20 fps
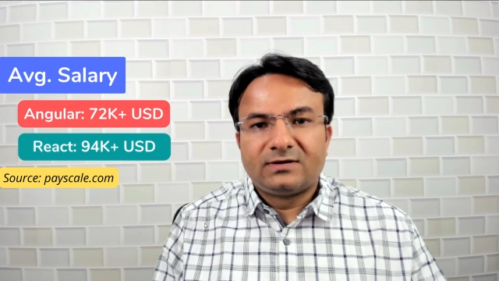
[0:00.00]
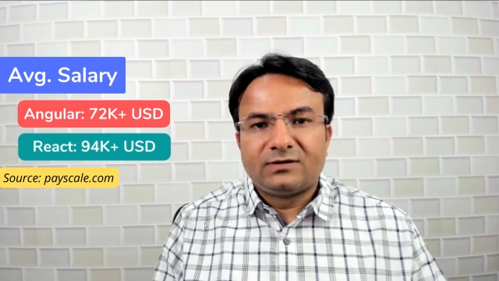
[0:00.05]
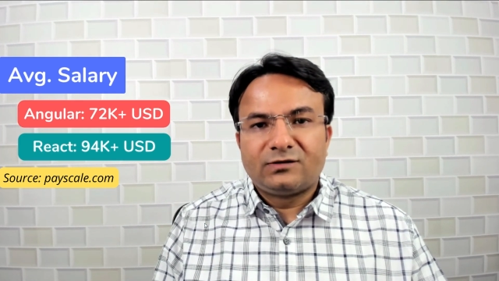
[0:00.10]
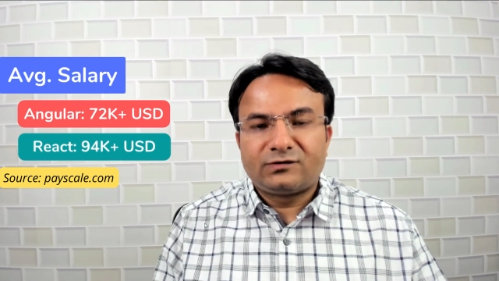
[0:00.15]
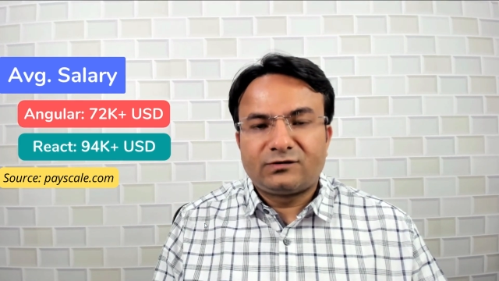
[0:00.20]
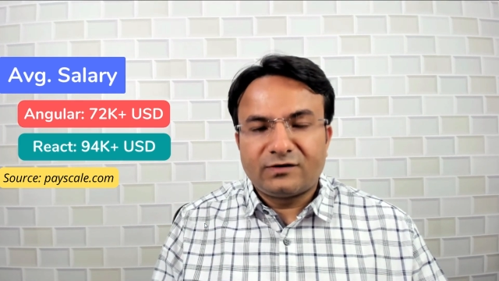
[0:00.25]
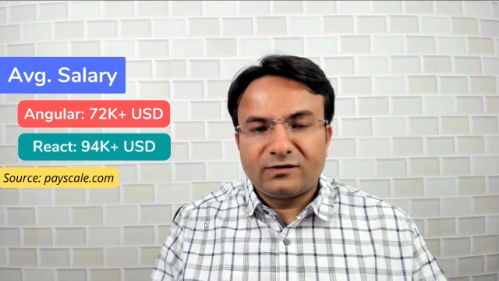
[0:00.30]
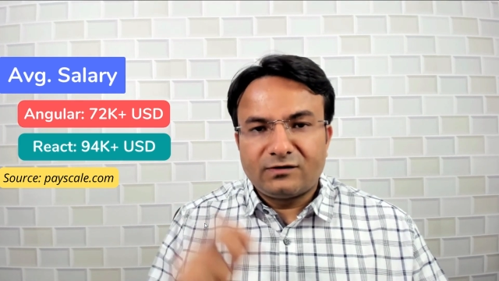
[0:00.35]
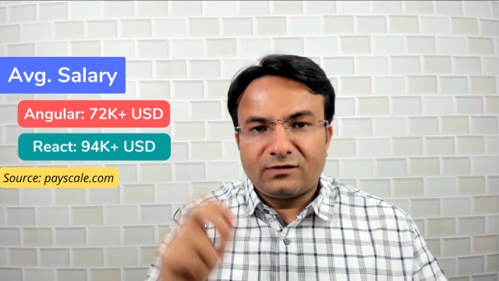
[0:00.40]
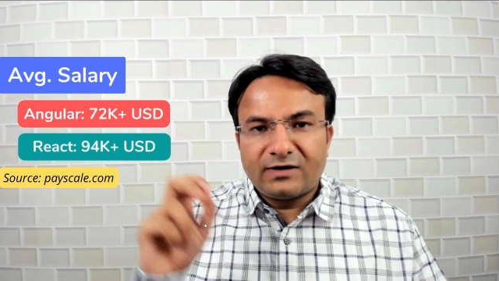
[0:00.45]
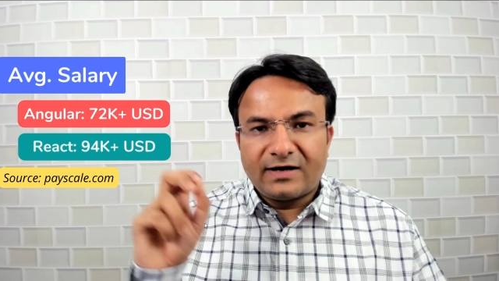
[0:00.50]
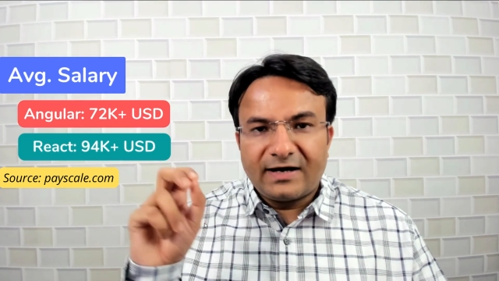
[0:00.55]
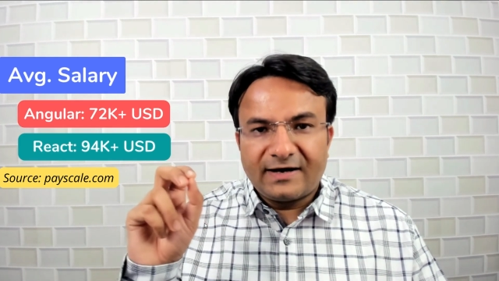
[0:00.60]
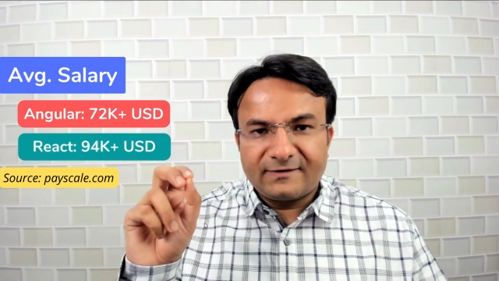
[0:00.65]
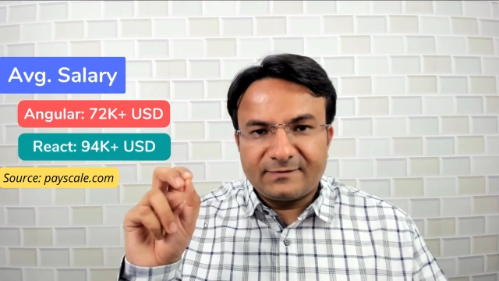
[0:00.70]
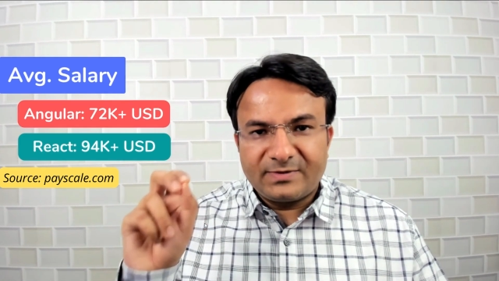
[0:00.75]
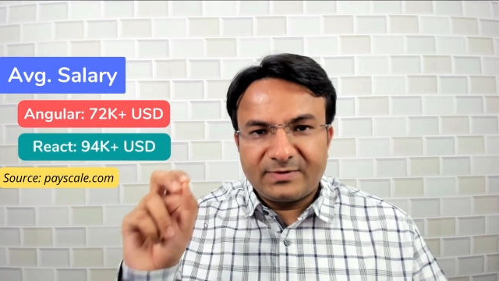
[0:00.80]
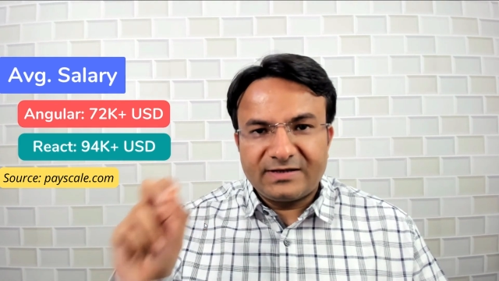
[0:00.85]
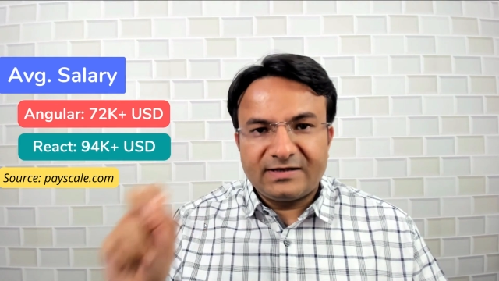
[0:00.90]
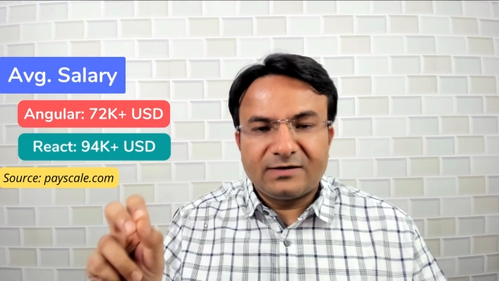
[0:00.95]
So
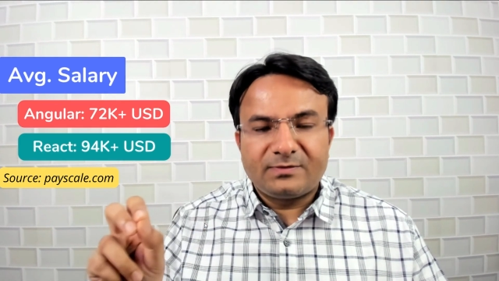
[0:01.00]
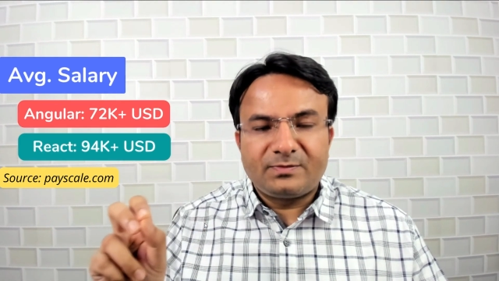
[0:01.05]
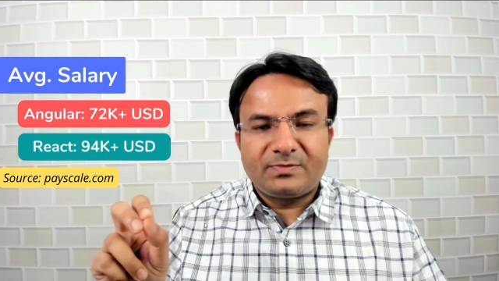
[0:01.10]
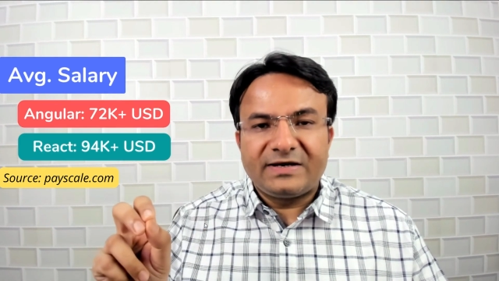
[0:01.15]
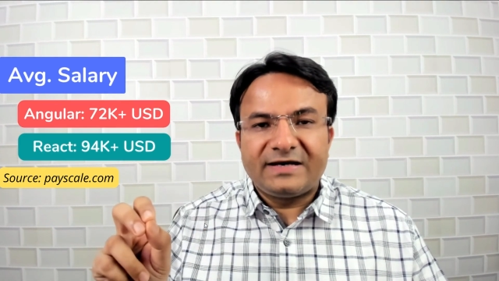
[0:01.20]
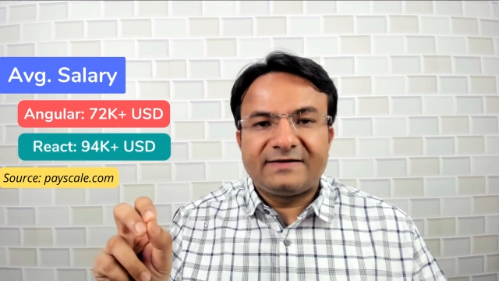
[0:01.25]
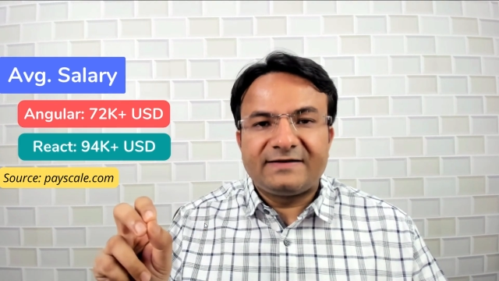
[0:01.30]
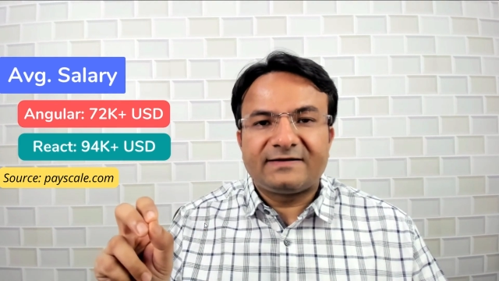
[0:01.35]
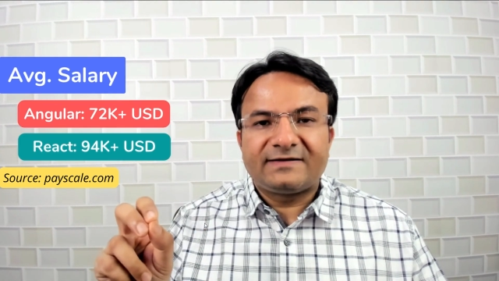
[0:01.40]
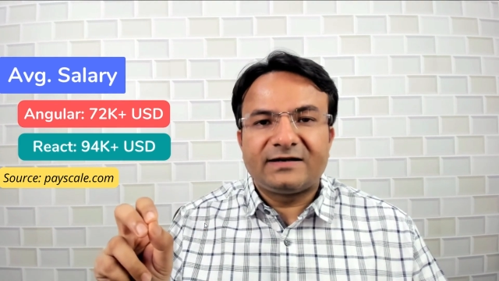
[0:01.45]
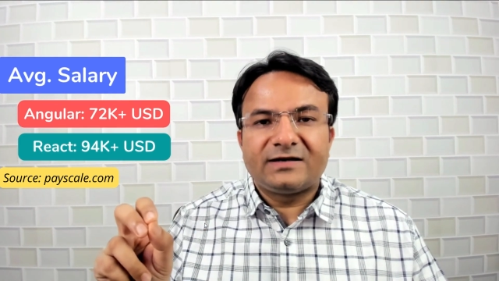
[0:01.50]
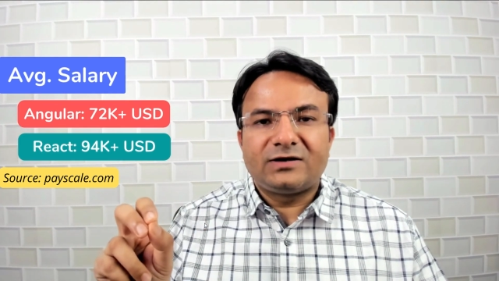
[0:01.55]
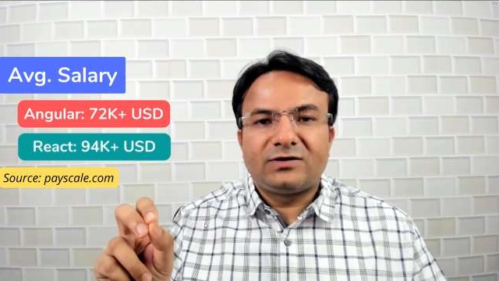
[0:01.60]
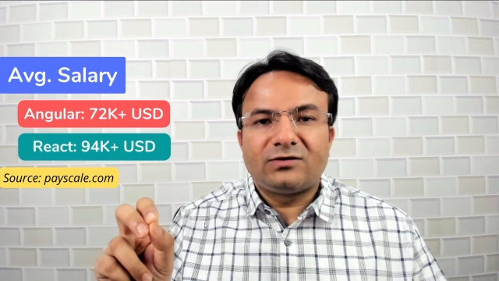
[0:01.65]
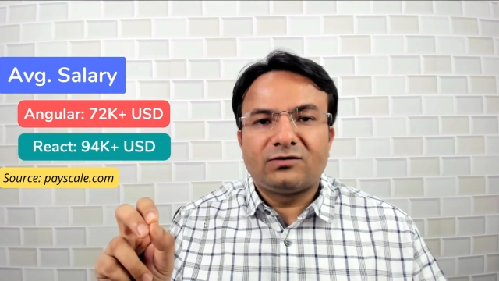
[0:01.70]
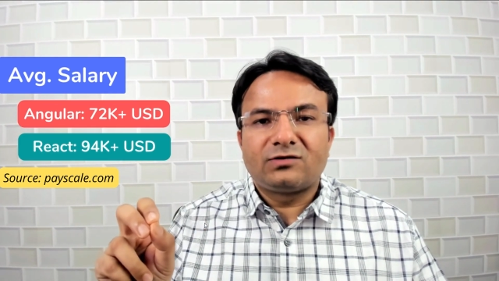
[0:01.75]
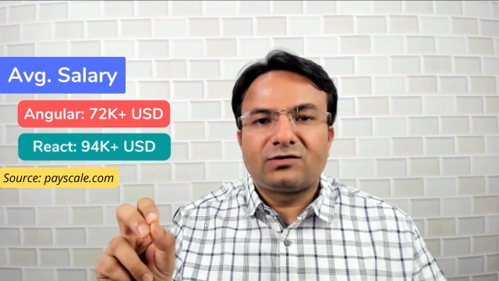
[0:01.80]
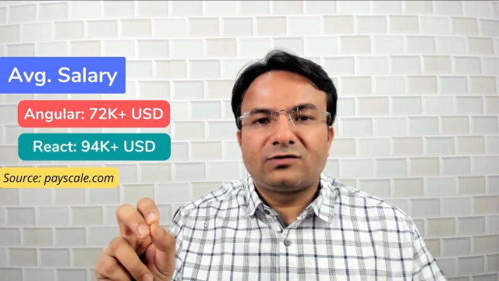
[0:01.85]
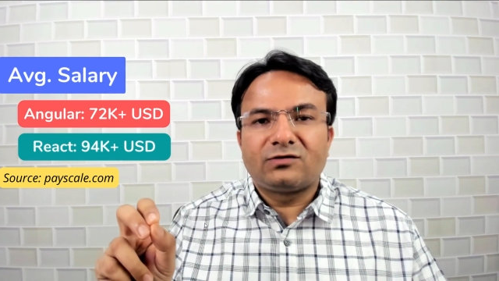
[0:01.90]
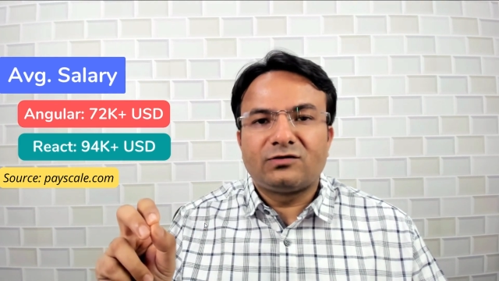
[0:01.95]
as per the
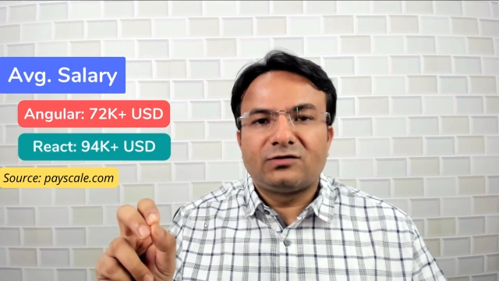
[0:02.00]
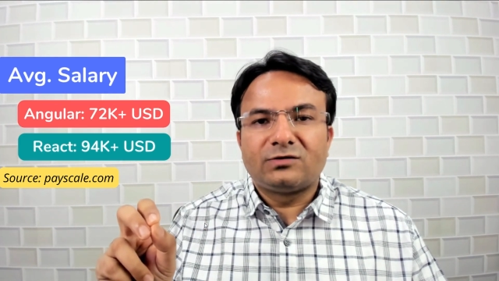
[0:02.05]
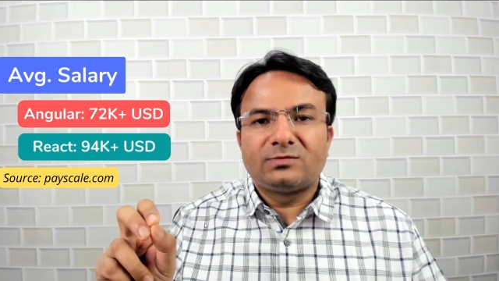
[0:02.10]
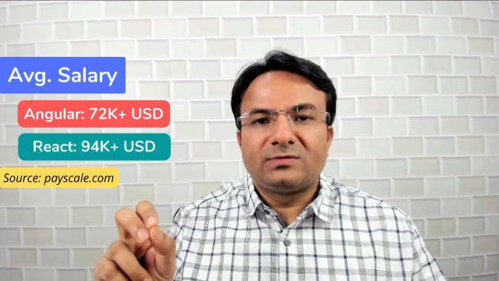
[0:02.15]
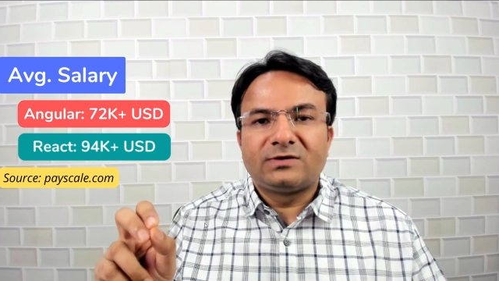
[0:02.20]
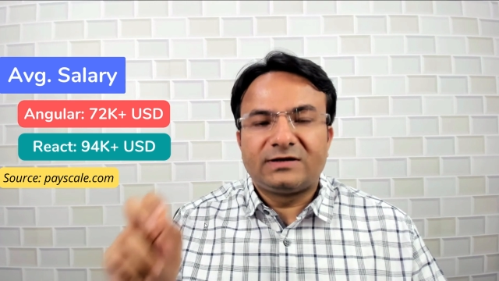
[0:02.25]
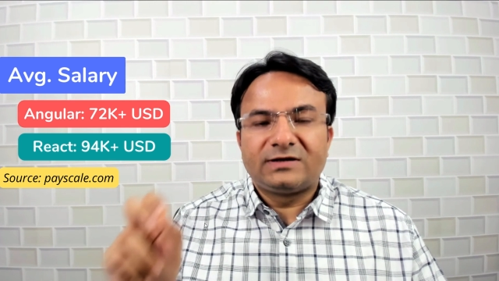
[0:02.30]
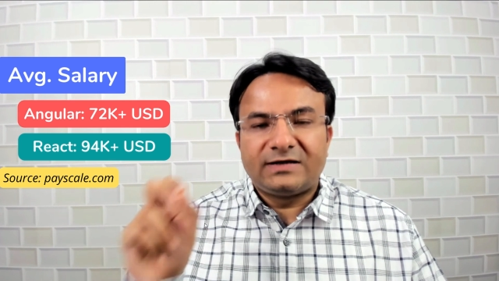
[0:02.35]
payscale.com,